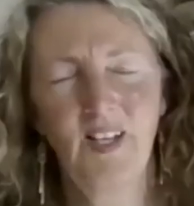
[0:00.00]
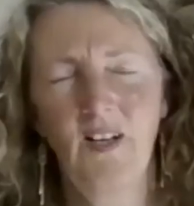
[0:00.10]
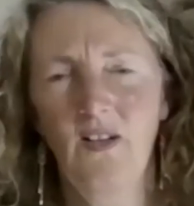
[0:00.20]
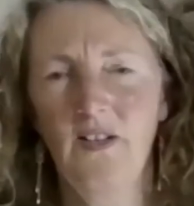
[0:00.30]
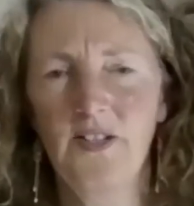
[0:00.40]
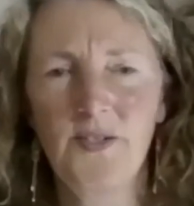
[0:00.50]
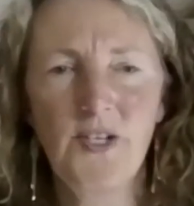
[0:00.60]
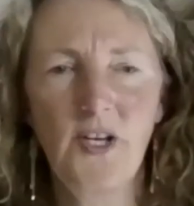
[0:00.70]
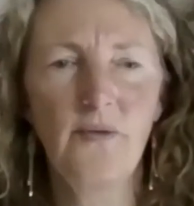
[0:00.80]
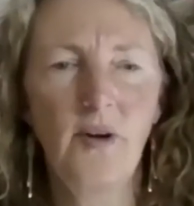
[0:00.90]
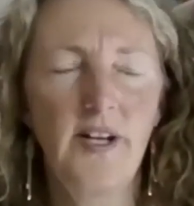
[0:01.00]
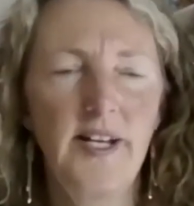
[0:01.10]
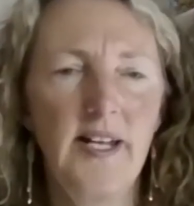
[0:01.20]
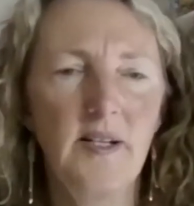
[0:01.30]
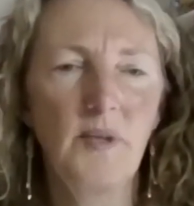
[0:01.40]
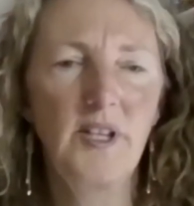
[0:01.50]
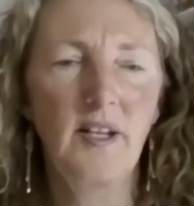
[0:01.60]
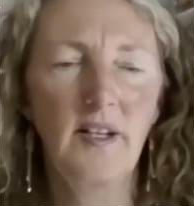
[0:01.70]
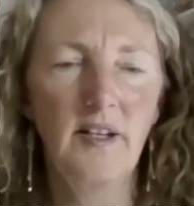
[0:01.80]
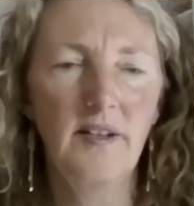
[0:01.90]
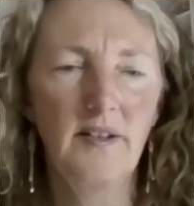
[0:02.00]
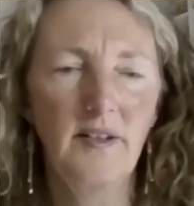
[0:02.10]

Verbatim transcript: Oh, you're so right, Anne. And with a, uh, a, uh,